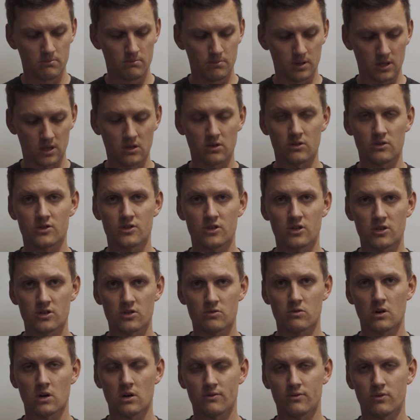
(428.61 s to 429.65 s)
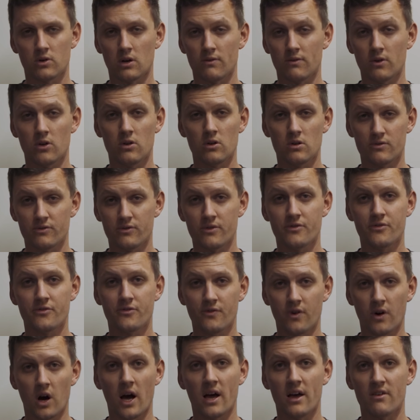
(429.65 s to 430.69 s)
Because this rifle, I've owned it for
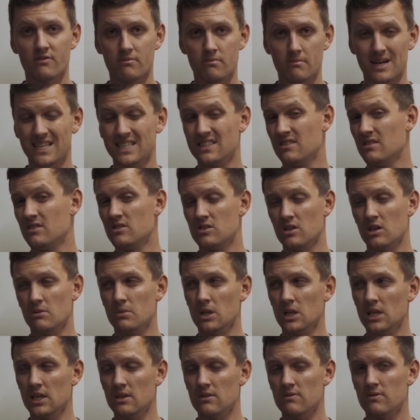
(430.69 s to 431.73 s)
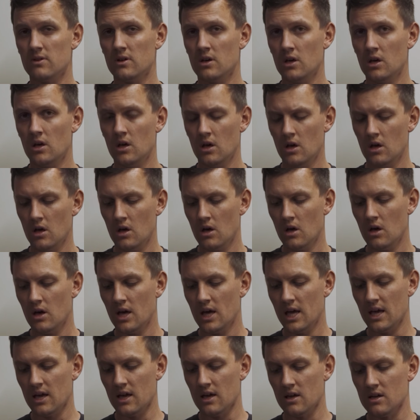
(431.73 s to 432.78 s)
5 months, I believe,
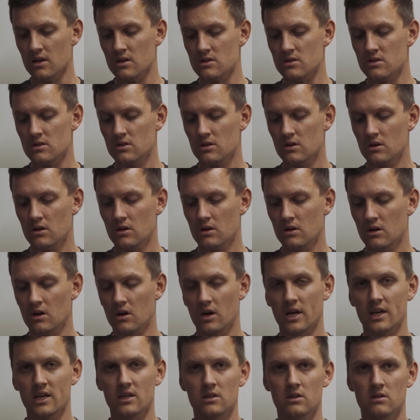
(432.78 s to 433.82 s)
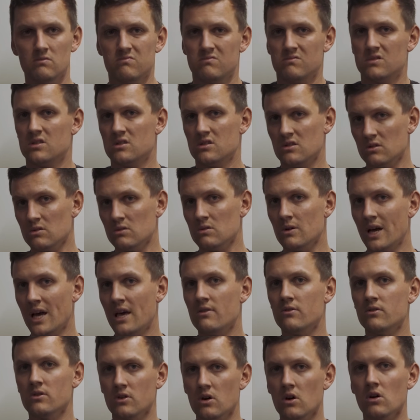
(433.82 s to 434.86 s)
and I still
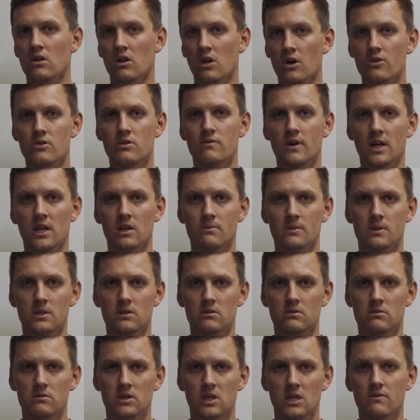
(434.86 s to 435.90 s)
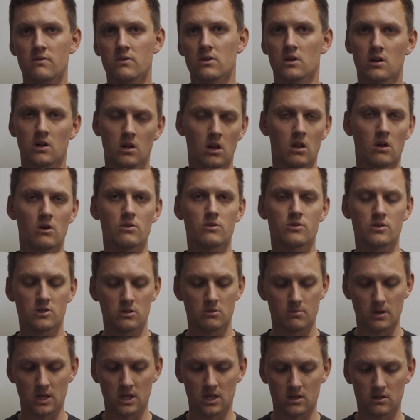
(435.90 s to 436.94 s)
haven't got load development even close
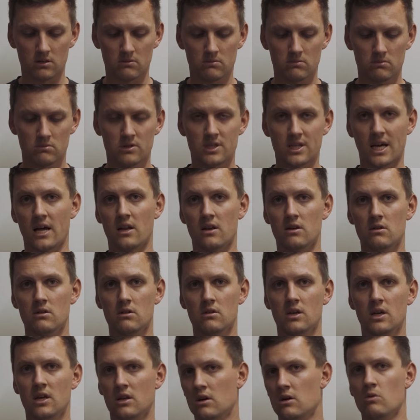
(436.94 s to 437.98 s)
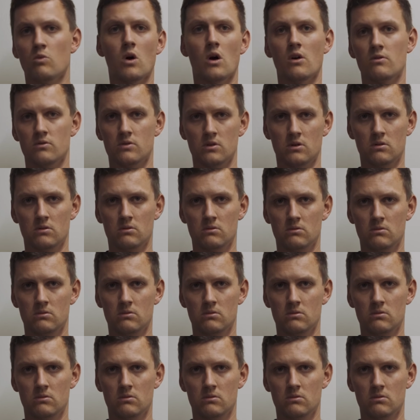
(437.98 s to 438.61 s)
to being done, and I won't.